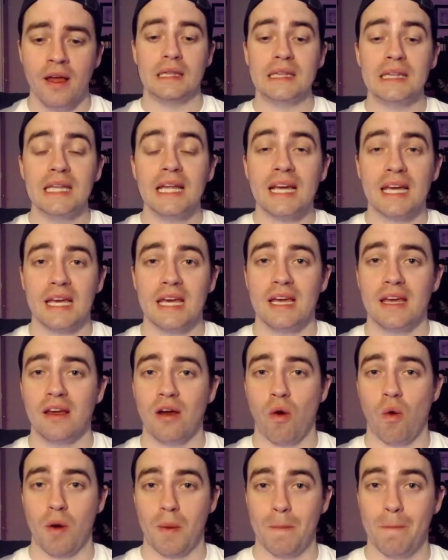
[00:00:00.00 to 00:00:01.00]
licking
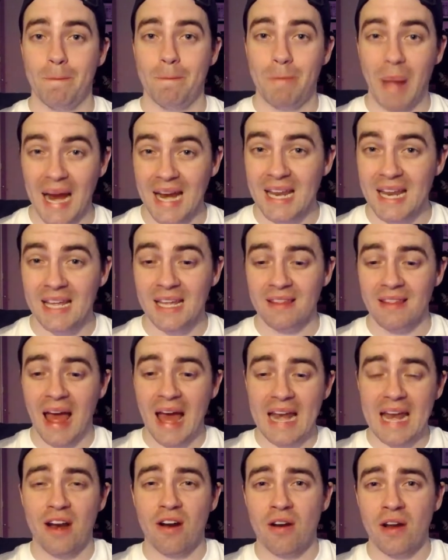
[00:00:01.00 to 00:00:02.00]
or biting that
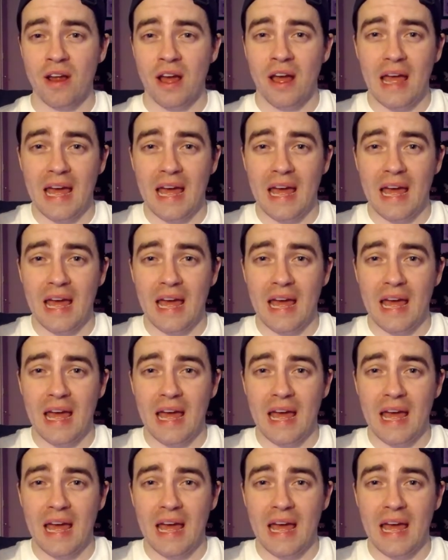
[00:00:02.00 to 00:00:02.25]
area,